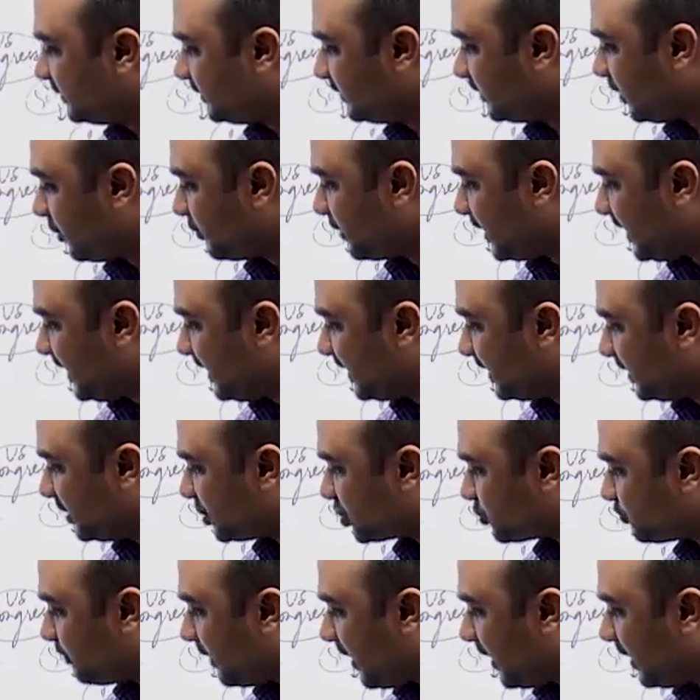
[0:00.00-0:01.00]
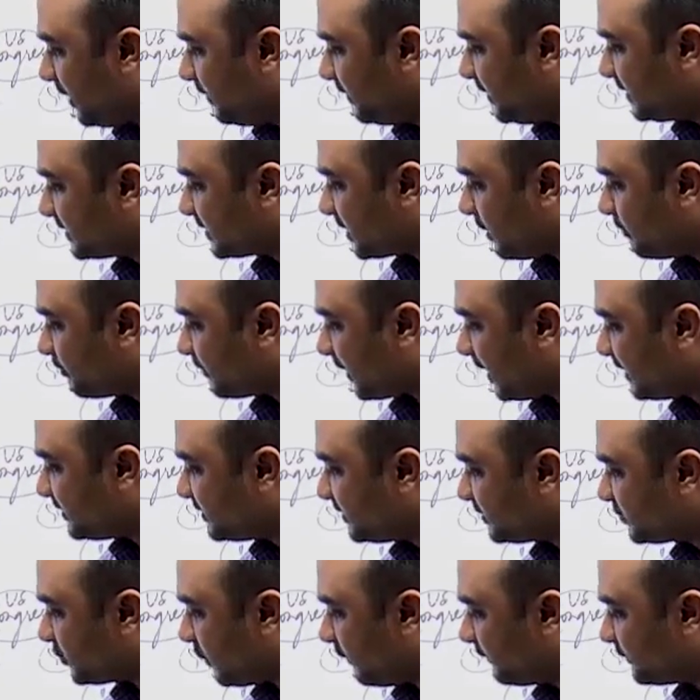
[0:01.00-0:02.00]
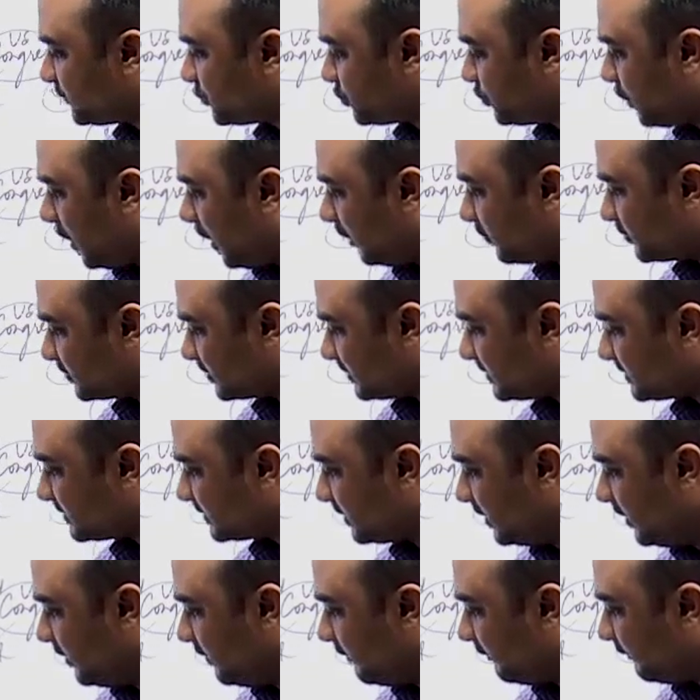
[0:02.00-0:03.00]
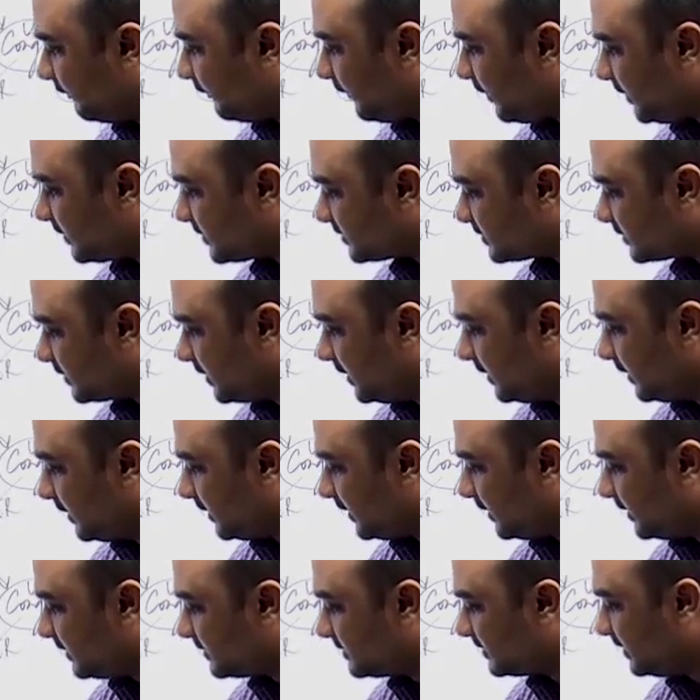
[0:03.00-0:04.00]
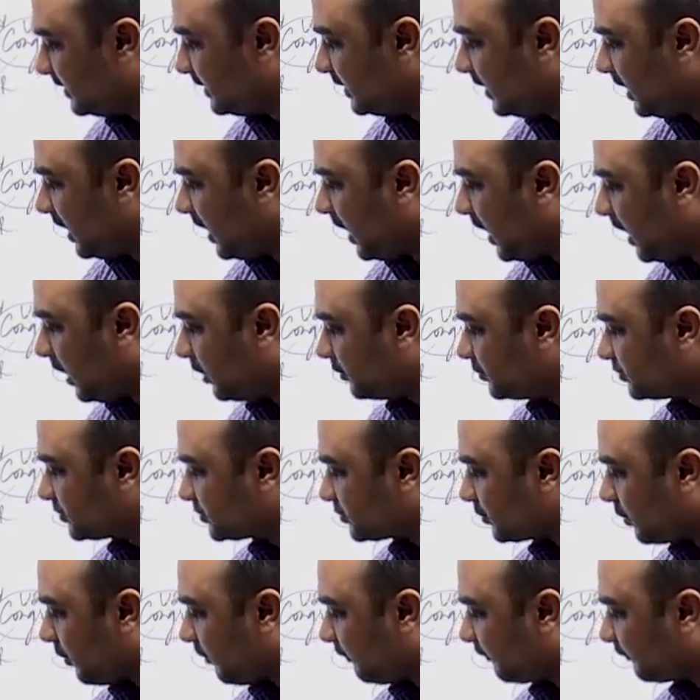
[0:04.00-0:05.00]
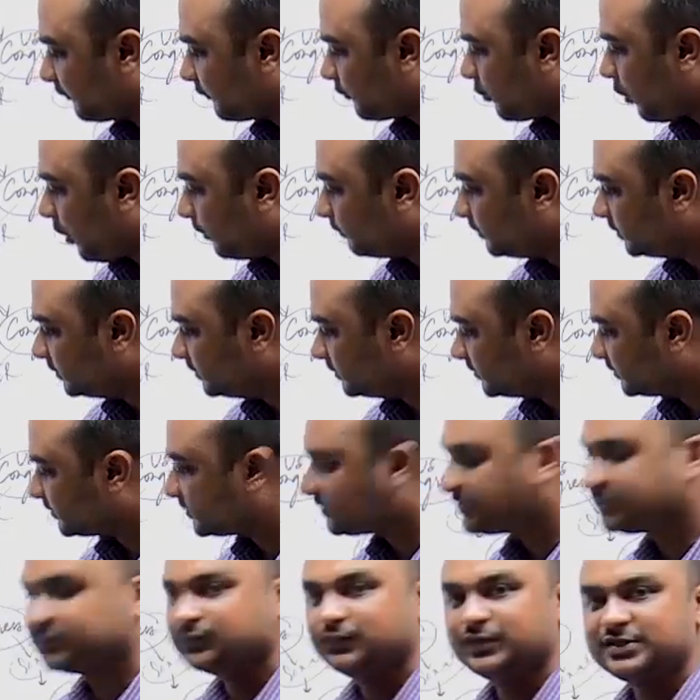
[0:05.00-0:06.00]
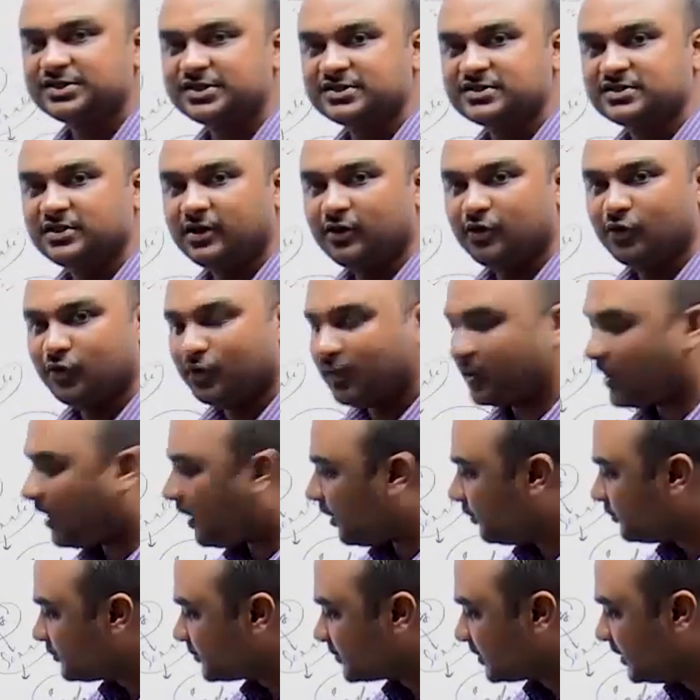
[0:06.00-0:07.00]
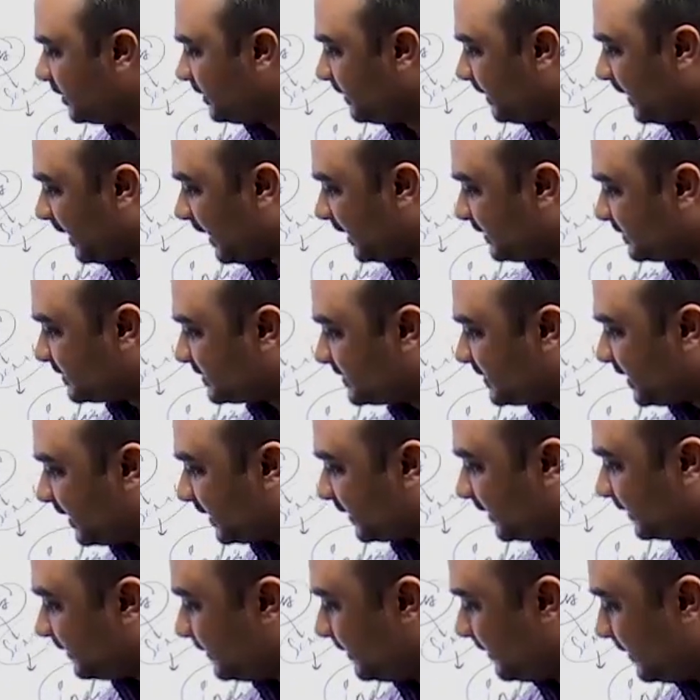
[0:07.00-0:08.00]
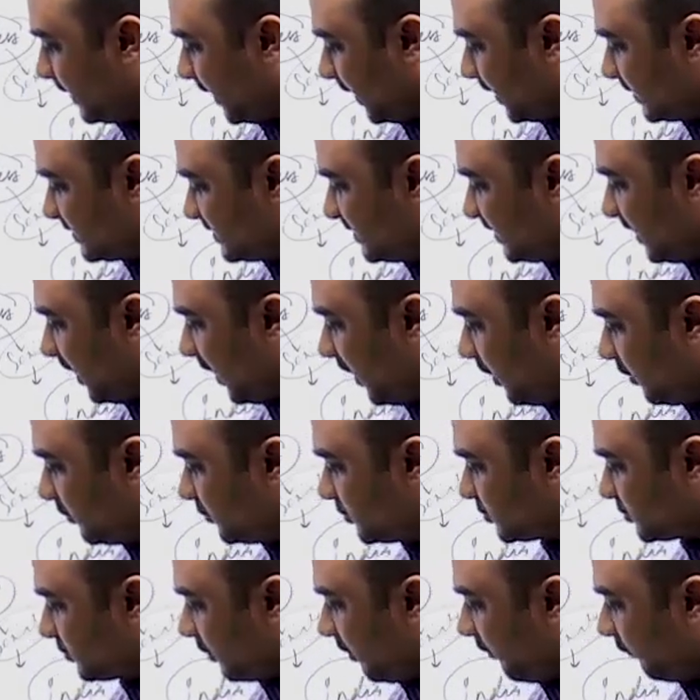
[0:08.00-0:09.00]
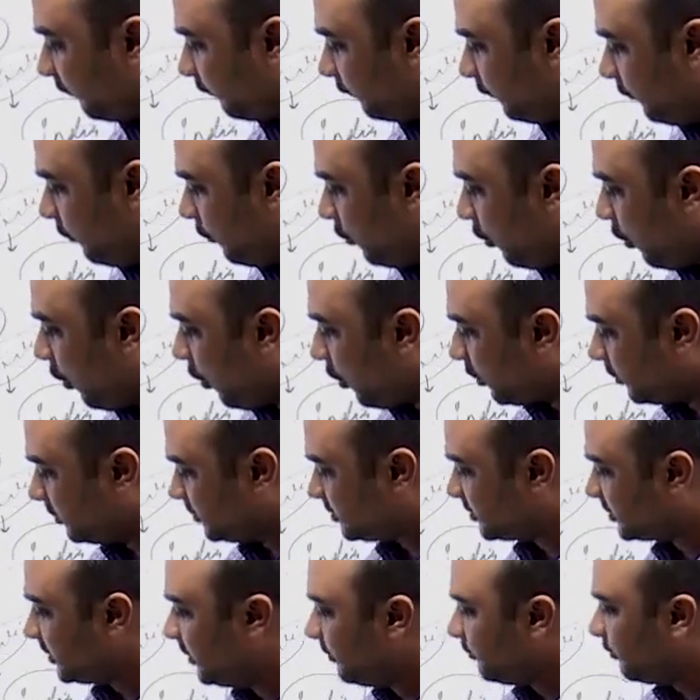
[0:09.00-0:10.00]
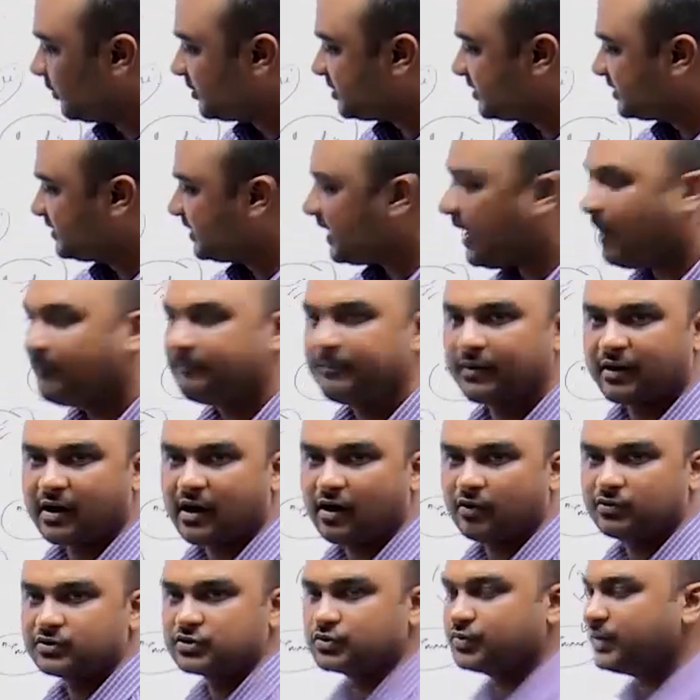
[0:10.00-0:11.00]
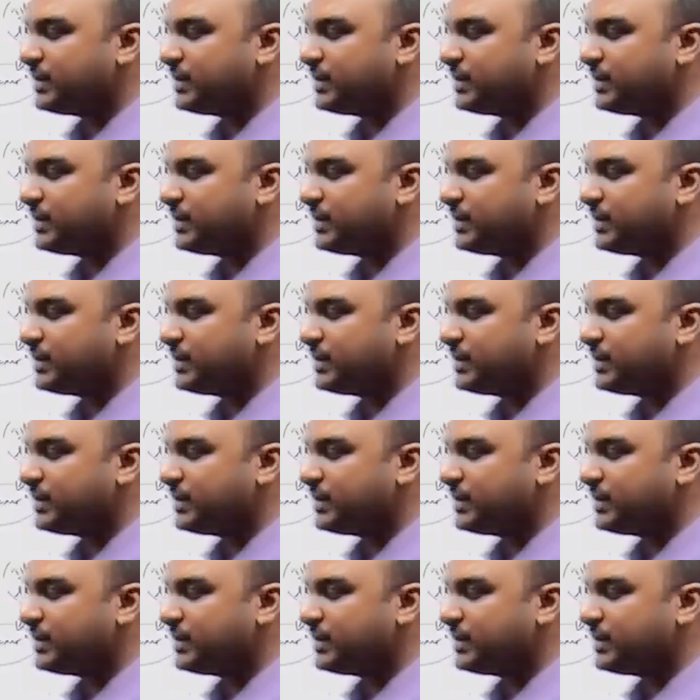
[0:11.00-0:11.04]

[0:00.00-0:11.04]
Now the English parliament comprises of two houses. First is the House of Commons, which is the lower house. And second is the House of Lords, which is the upper house.